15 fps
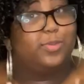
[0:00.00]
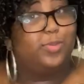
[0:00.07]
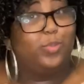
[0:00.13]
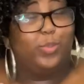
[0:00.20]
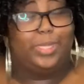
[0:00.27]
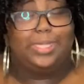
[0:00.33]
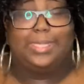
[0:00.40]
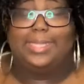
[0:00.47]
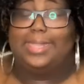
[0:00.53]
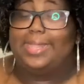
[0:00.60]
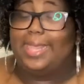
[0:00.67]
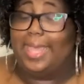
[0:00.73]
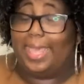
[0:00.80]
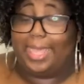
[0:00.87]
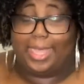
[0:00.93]
we
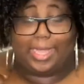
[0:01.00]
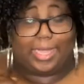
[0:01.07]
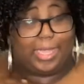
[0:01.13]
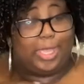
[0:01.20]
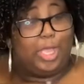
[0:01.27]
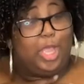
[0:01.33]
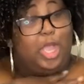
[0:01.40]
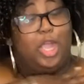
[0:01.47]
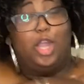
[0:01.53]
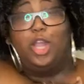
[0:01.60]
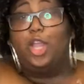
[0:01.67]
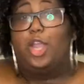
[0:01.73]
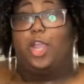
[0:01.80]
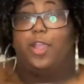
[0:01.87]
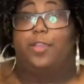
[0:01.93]
thick,
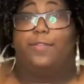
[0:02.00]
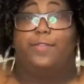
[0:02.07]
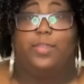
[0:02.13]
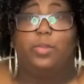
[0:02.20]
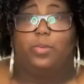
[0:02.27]
curvy.